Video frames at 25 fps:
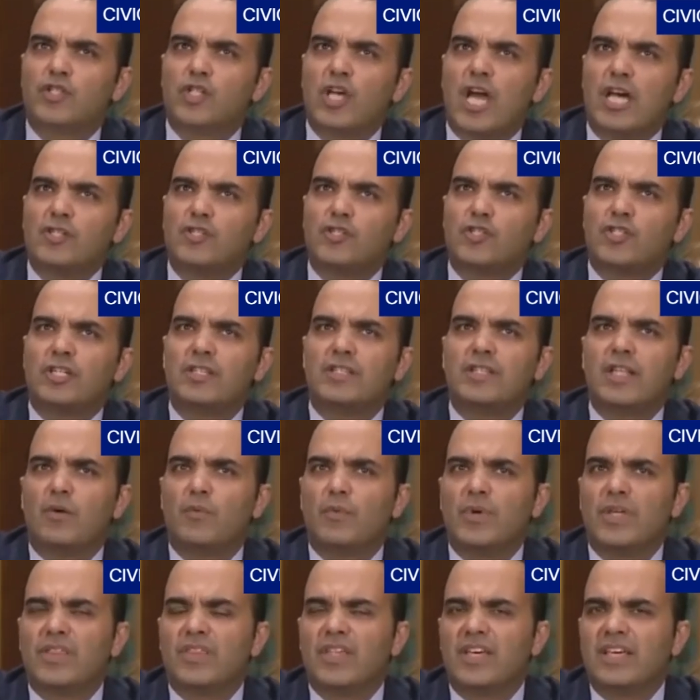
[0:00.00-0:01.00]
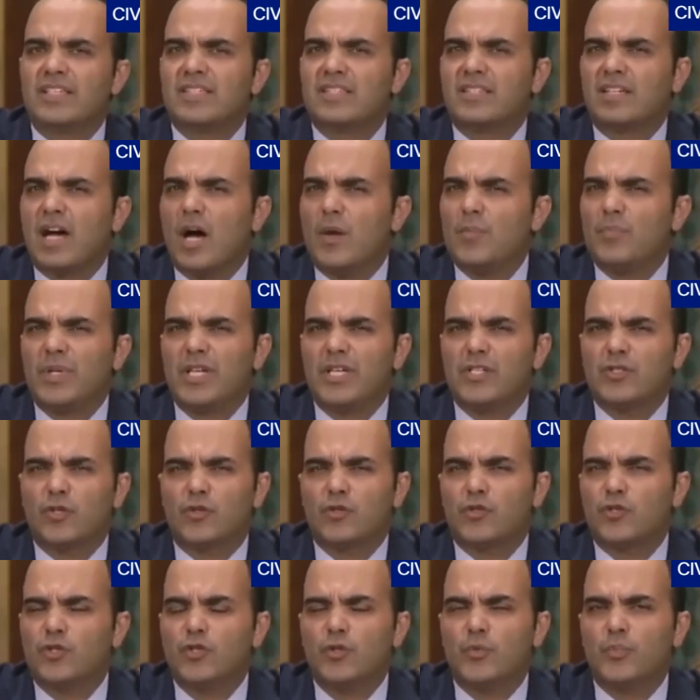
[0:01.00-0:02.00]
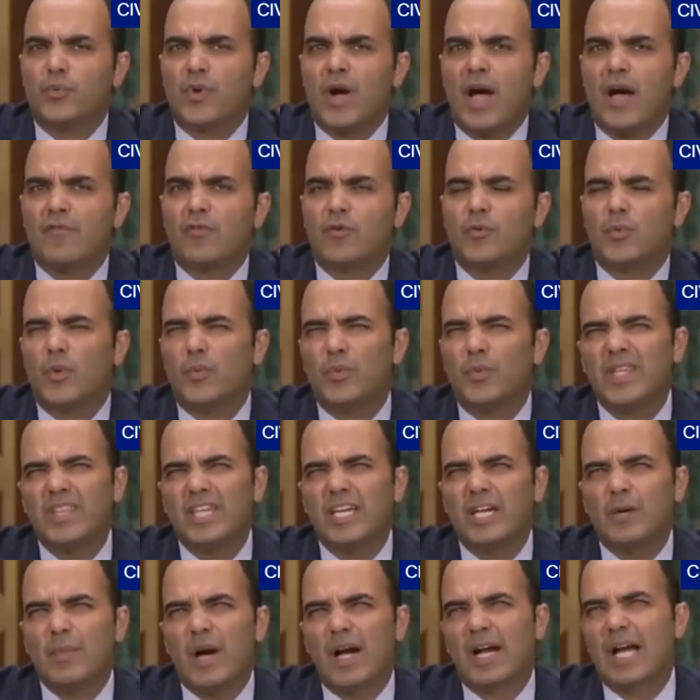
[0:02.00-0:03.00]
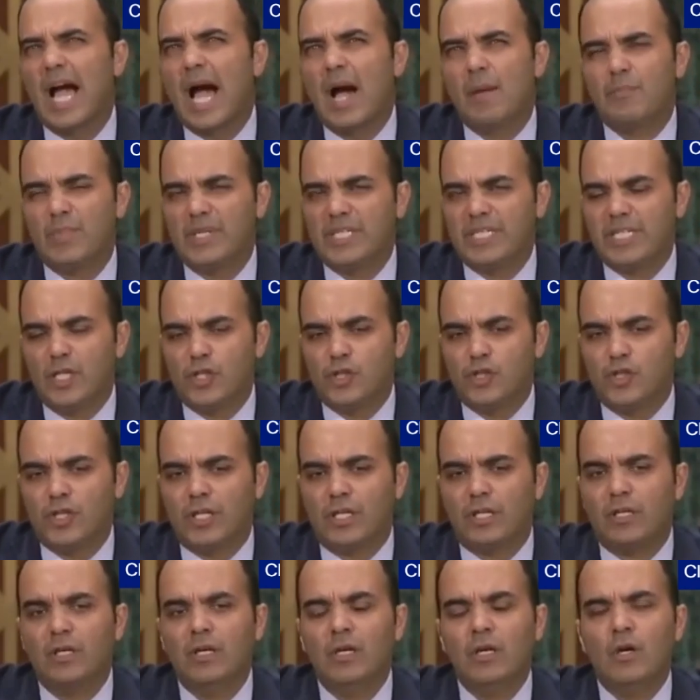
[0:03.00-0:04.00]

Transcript: suggestion that we think companies are too profitable, we think about competition.